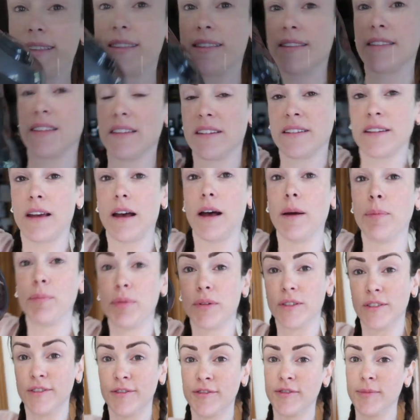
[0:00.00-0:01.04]
is the top
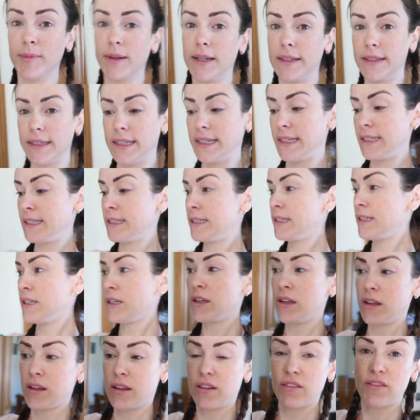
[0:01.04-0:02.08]
of my
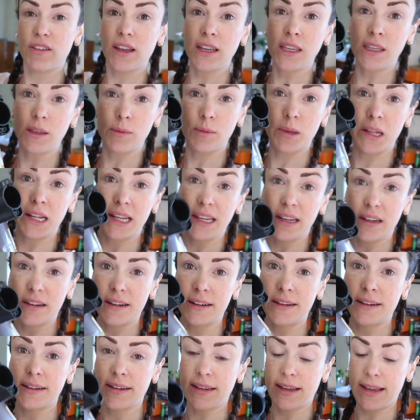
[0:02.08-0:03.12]
vacuum
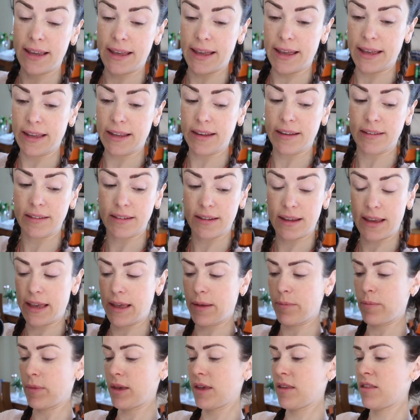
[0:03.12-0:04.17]
cleaner, and
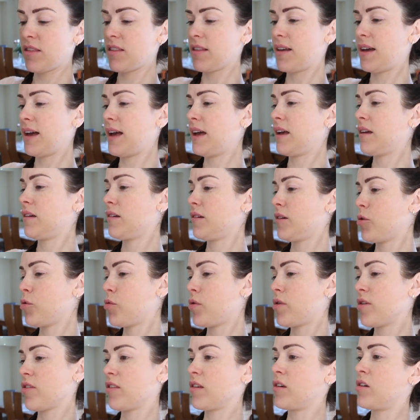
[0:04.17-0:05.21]
it's a,
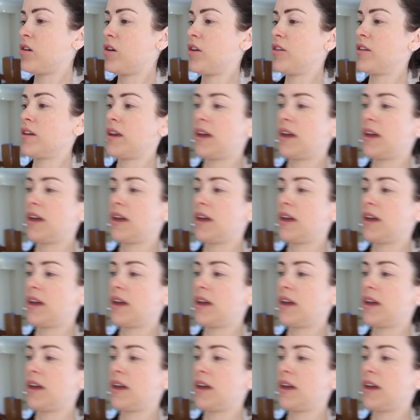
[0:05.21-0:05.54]
what's it called,